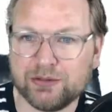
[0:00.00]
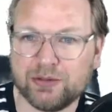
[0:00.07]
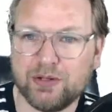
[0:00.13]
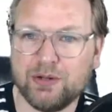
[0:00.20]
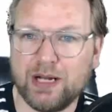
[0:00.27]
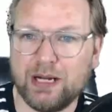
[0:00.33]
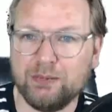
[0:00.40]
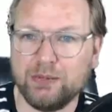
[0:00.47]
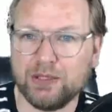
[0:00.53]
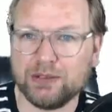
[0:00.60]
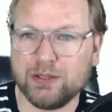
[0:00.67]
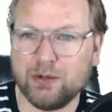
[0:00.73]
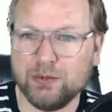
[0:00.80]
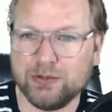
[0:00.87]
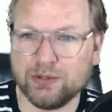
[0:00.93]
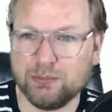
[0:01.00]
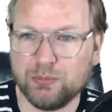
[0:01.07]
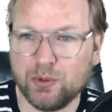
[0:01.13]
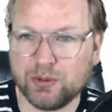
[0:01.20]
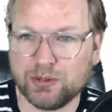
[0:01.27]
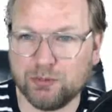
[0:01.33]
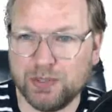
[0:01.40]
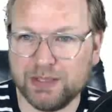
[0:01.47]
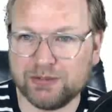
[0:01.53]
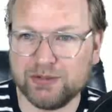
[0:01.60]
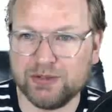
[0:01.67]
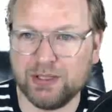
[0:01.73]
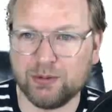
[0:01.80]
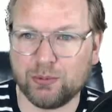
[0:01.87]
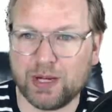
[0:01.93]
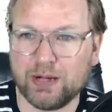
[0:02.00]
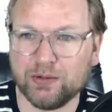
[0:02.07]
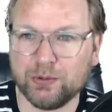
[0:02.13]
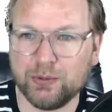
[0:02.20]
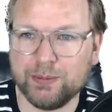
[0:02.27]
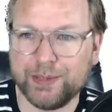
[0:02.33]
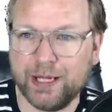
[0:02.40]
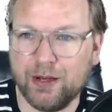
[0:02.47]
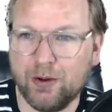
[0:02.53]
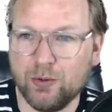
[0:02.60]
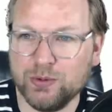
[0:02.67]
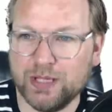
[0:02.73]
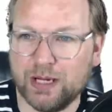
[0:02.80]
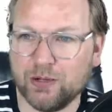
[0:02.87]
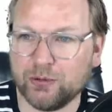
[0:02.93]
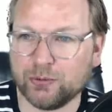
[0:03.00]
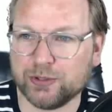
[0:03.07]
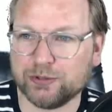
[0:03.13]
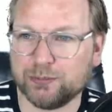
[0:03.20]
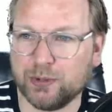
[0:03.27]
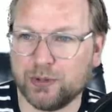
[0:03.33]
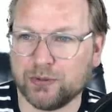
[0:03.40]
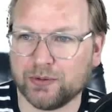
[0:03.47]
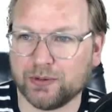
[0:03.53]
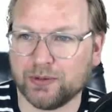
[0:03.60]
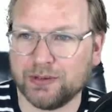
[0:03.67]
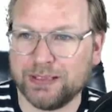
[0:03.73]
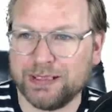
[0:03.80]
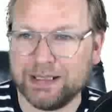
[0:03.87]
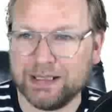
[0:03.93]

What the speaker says: So I'm not going to bother messaging around with my own autoresponder.